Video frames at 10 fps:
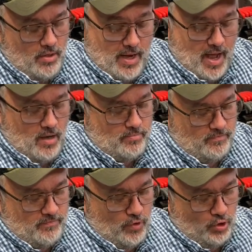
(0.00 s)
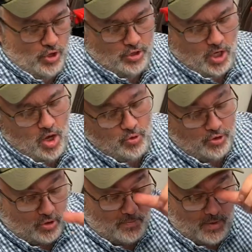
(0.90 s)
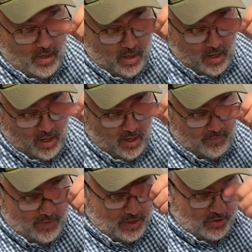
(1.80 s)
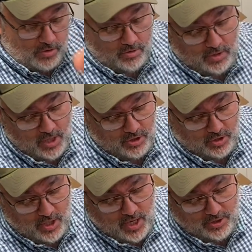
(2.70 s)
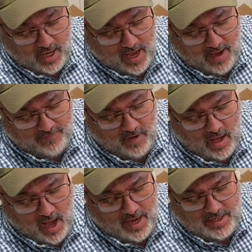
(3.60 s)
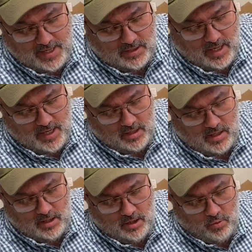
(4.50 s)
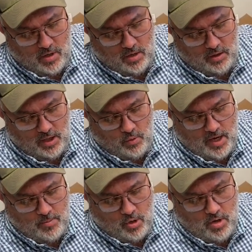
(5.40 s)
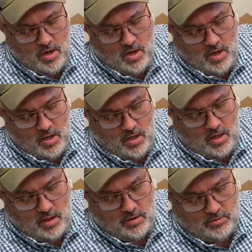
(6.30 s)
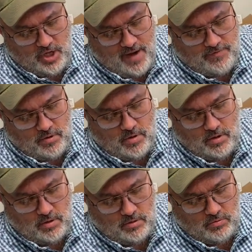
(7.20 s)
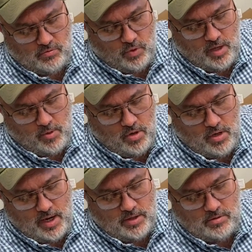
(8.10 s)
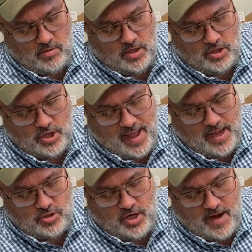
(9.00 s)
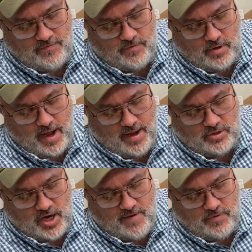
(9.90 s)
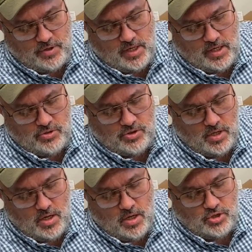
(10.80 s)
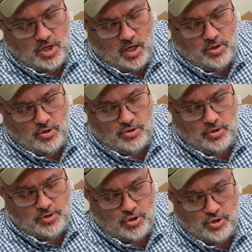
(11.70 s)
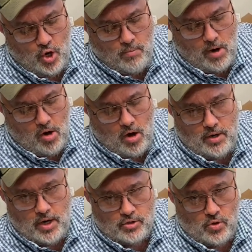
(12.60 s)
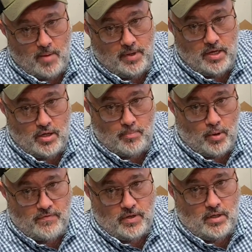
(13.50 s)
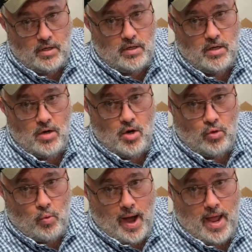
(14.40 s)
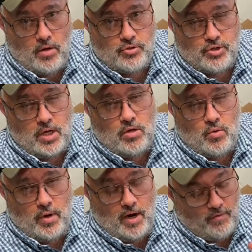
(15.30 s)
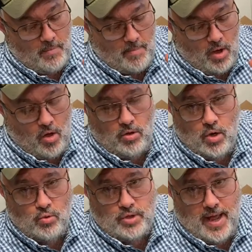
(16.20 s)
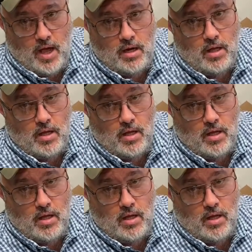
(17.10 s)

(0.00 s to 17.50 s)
Now, full disclosure, this does have. I did take a little reamer, chamfered reamer, and just hand chamfered these cylinders so that there's no burr on there. So I'm getting a perfectly round seal whenever my ball goes down.